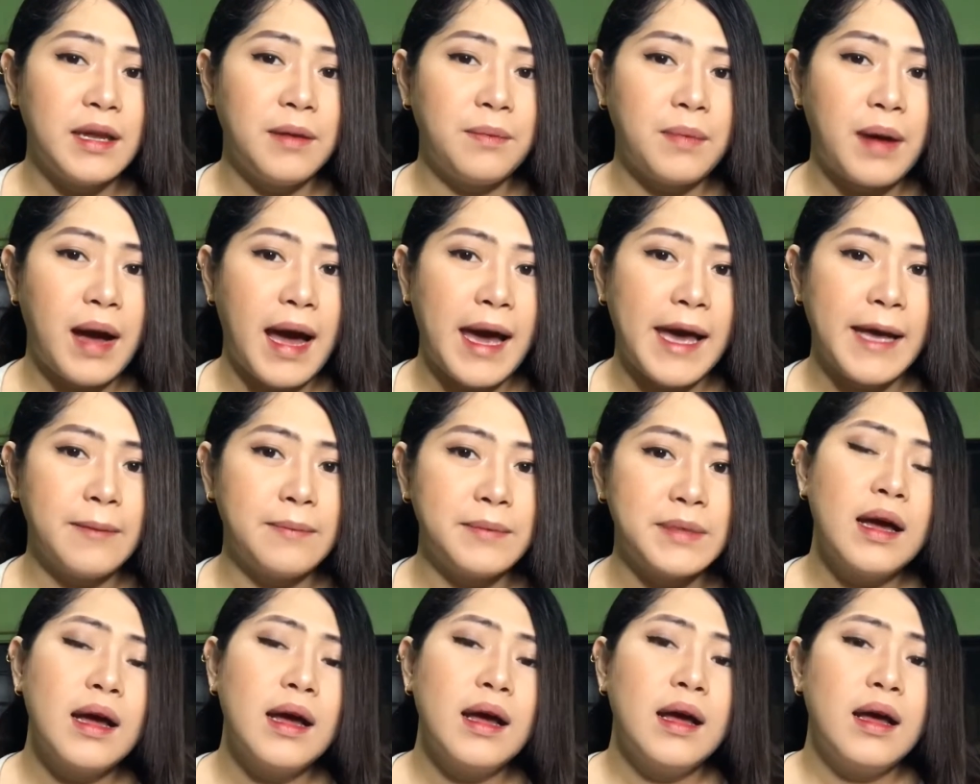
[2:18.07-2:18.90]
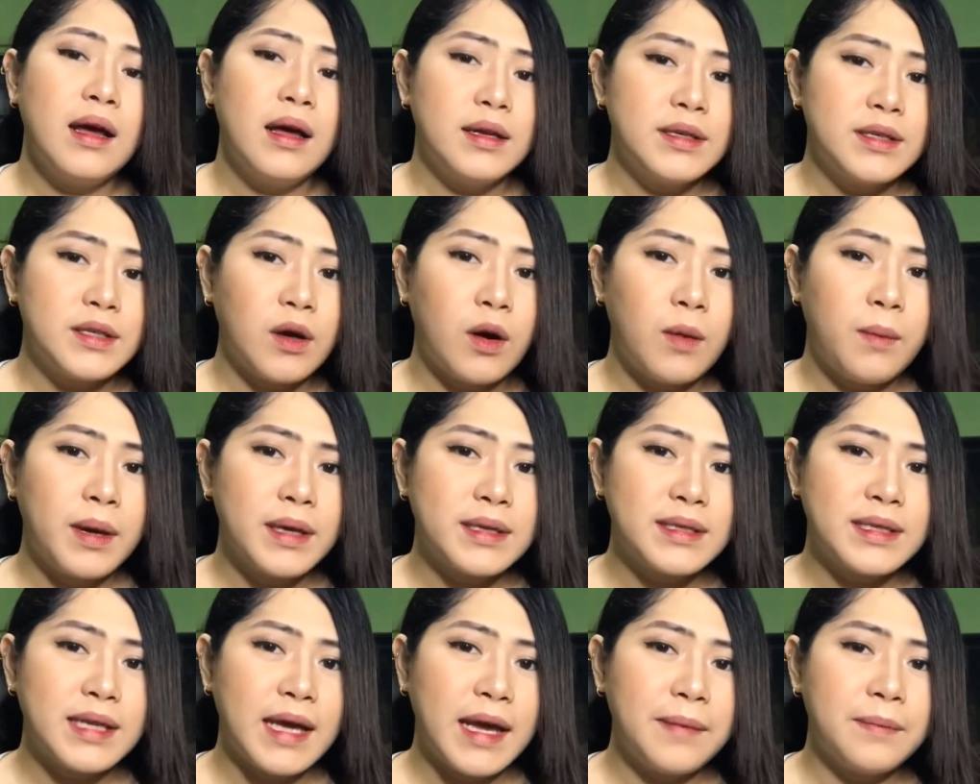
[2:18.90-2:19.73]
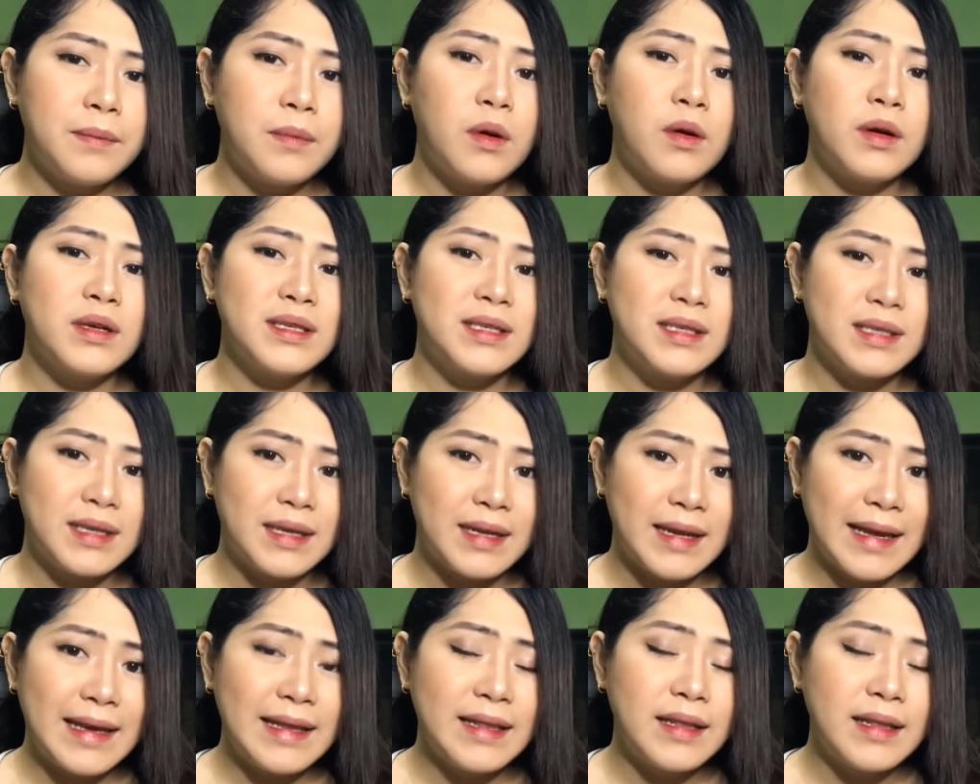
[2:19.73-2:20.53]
Vibe. So mag-send mo screen